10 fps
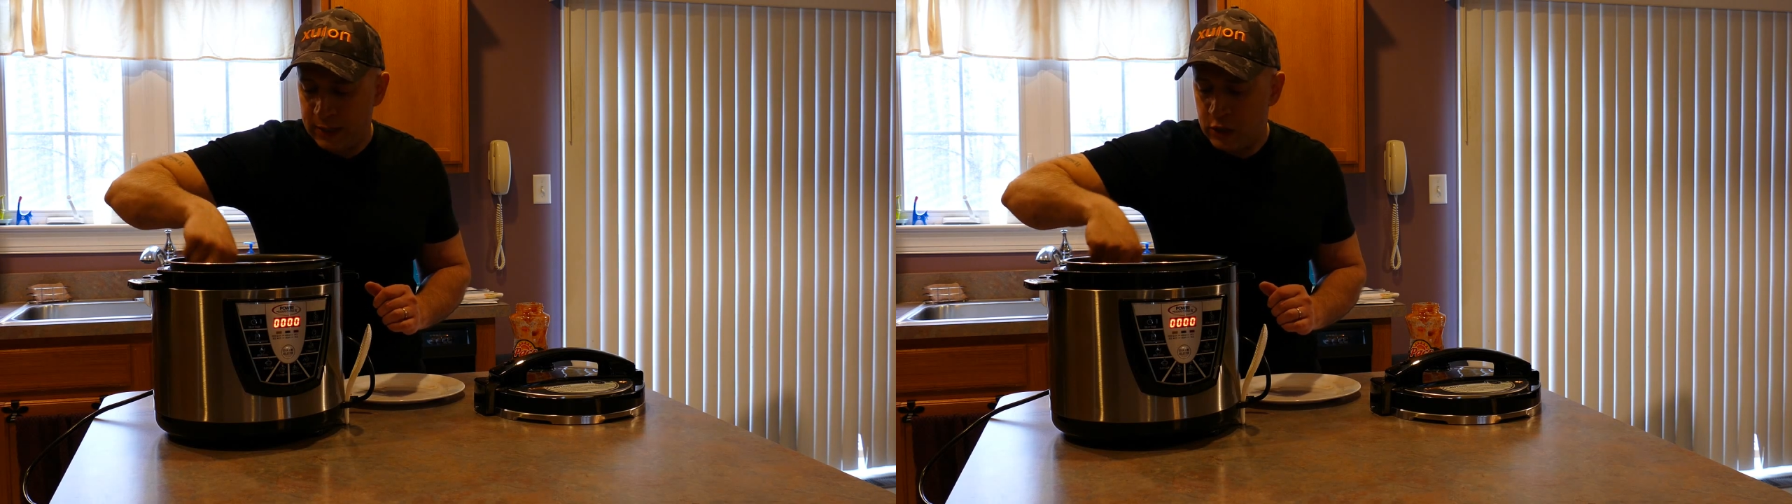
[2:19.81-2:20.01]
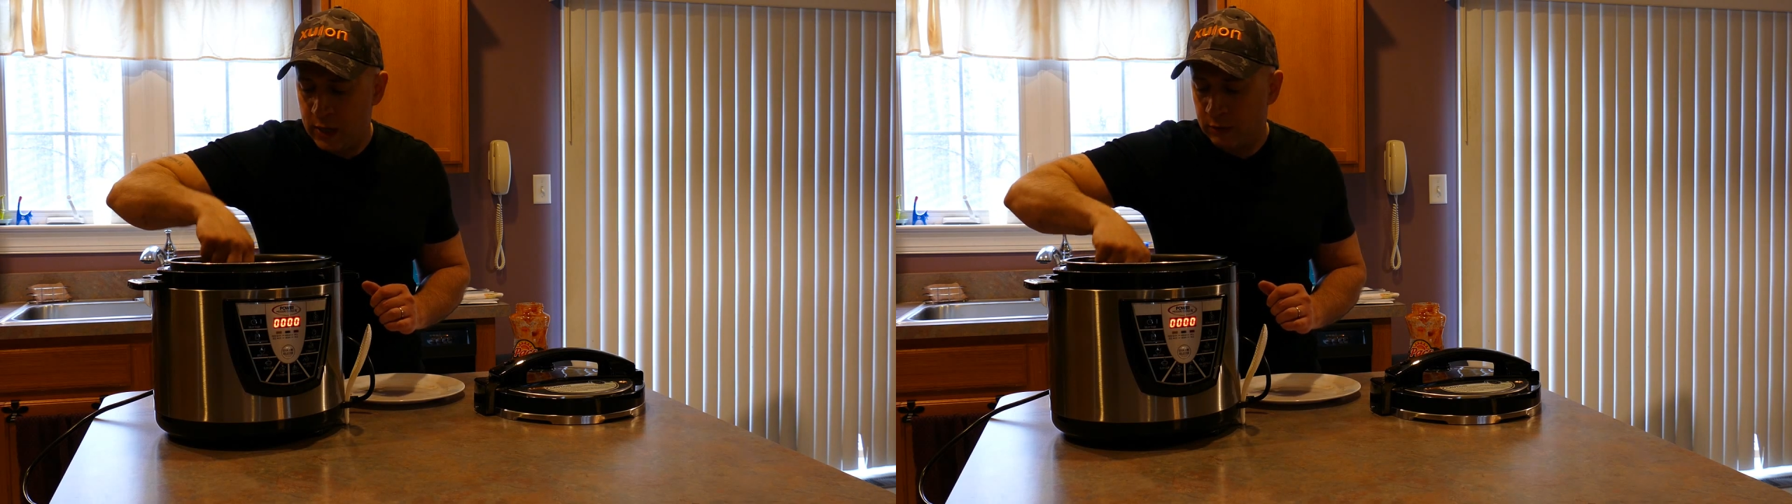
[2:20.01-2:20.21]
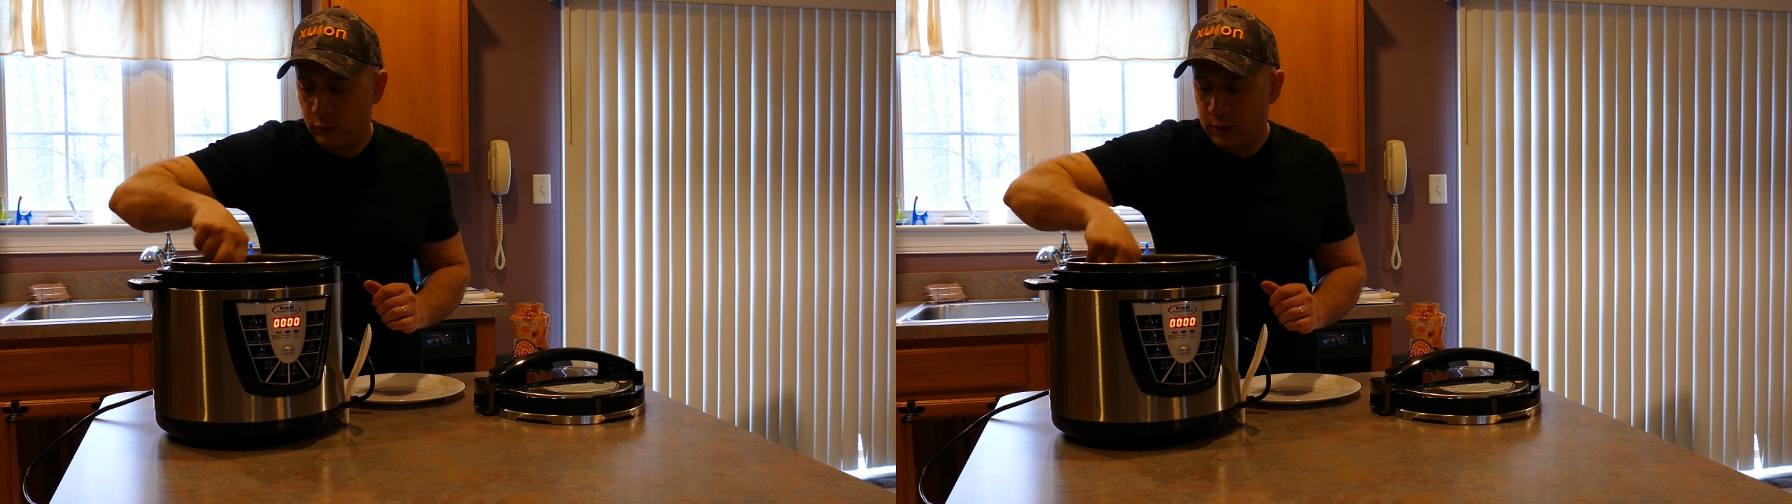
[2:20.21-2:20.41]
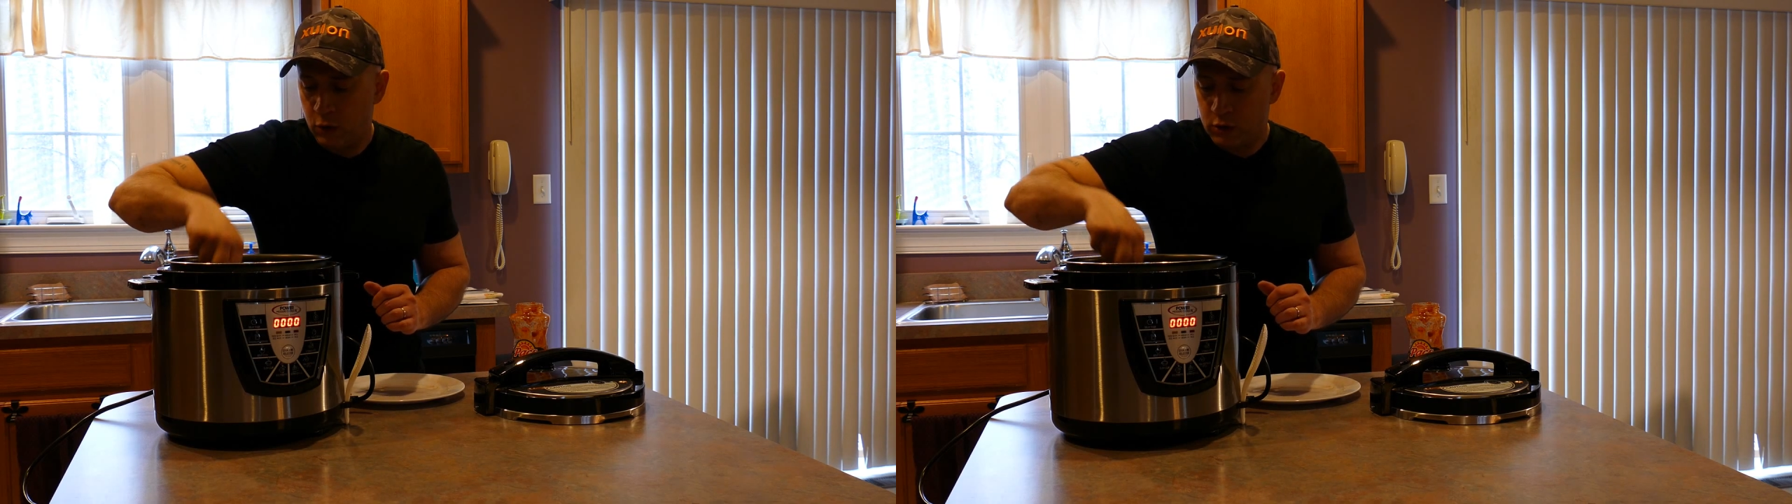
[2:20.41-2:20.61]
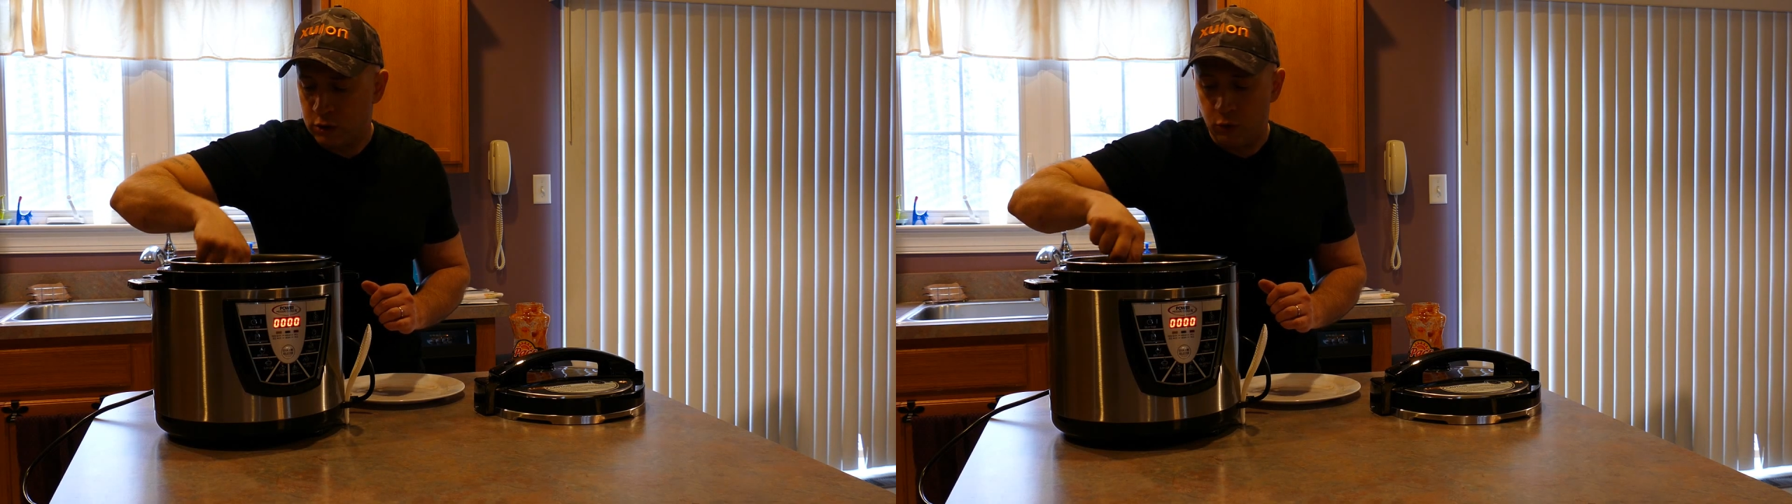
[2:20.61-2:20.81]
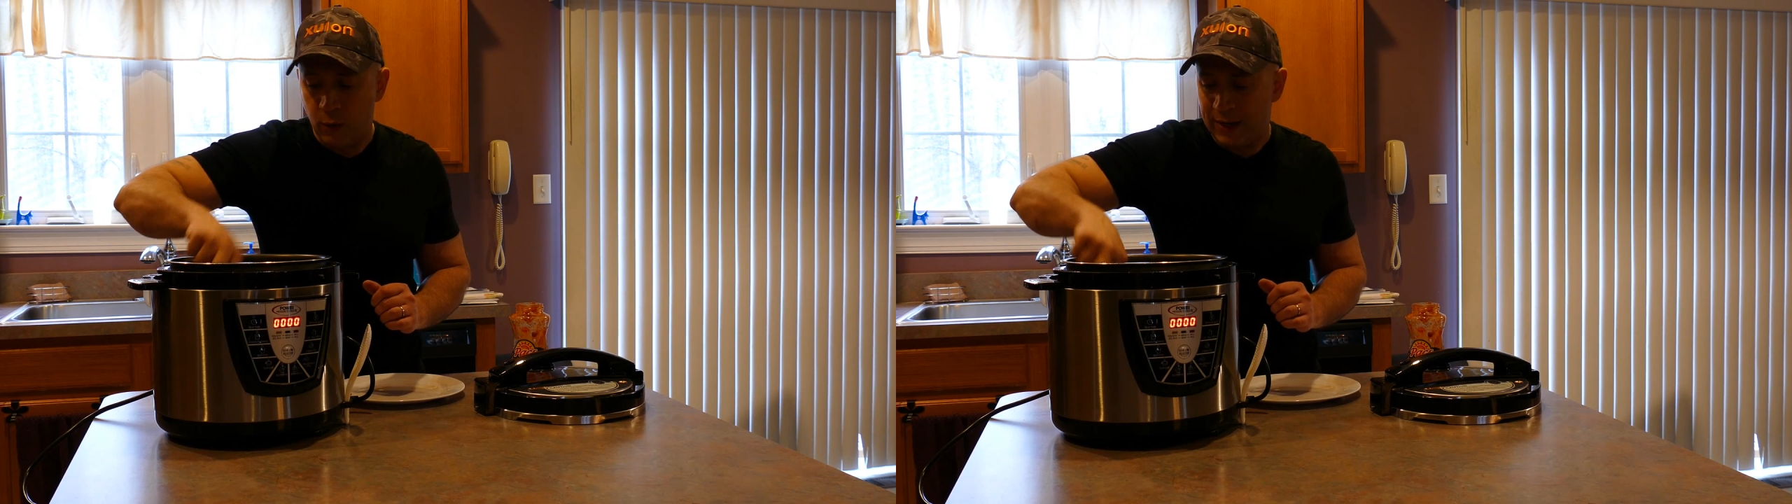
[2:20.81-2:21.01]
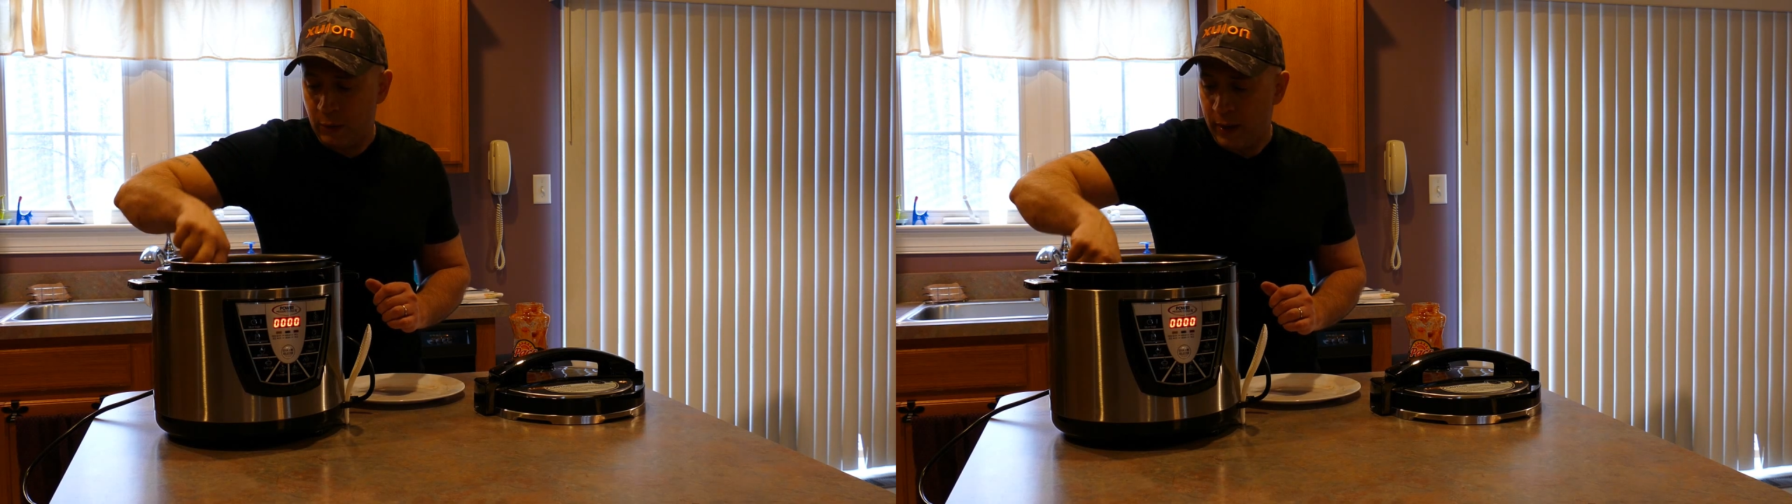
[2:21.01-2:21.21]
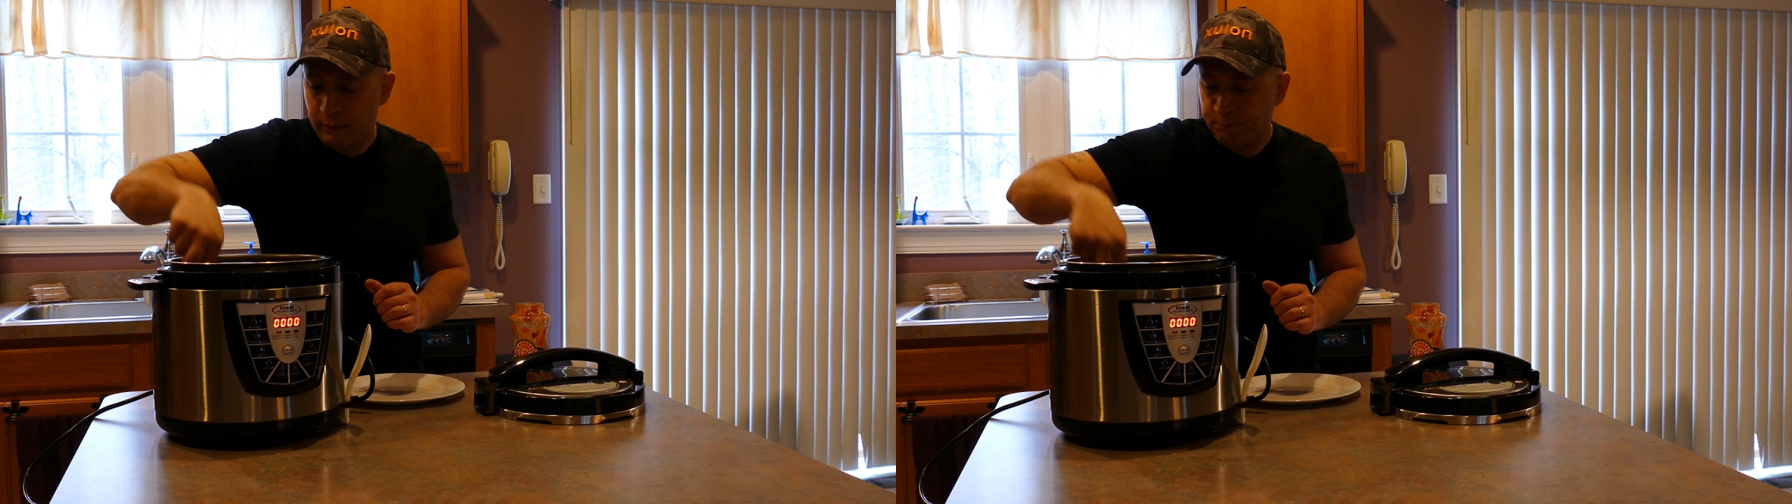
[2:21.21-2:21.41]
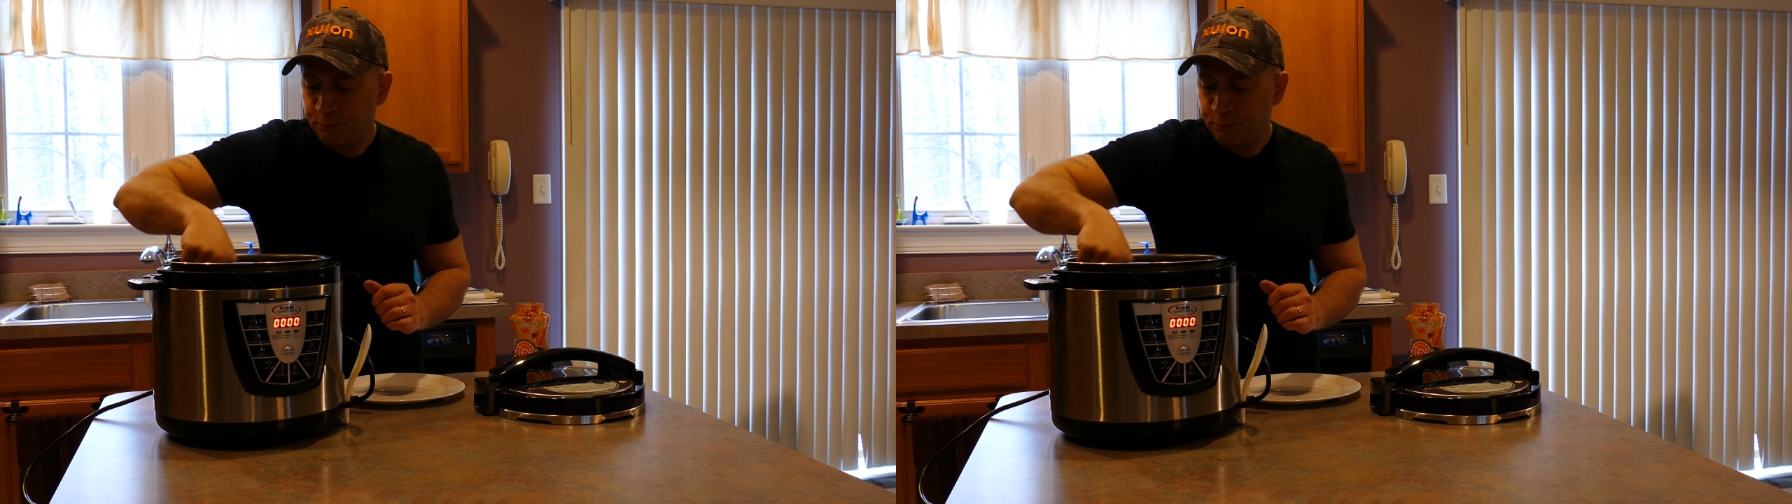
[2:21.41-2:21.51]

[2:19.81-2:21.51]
it generally cooks through anyway.